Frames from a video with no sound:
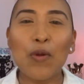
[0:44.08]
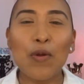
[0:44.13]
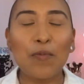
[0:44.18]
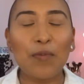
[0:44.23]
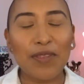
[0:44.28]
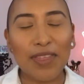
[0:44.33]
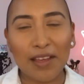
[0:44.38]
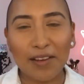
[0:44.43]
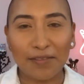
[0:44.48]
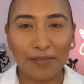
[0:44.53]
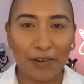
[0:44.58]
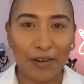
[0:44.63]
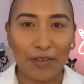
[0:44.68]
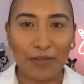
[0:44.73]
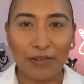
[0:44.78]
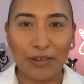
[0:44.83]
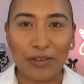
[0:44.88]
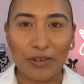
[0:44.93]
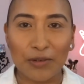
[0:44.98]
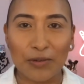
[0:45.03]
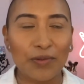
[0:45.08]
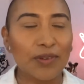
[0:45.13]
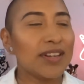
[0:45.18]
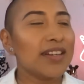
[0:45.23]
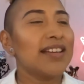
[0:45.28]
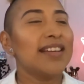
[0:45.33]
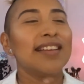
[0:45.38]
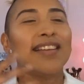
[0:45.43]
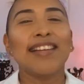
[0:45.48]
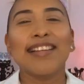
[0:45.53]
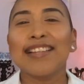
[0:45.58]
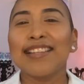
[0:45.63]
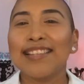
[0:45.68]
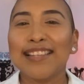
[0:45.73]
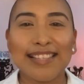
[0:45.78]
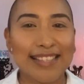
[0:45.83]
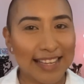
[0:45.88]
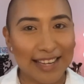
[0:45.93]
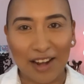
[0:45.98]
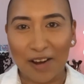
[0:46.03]
without further ado,
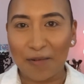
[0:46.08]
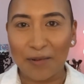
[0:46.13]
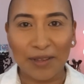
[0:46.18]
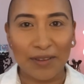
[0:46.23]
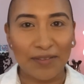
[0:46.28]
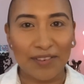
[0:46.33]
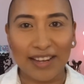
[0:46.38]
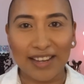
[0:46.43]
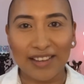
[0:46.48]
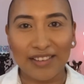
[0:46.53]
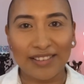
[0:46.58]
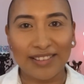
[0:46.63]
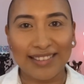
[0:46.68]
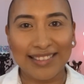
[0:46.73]
let's get on with the video.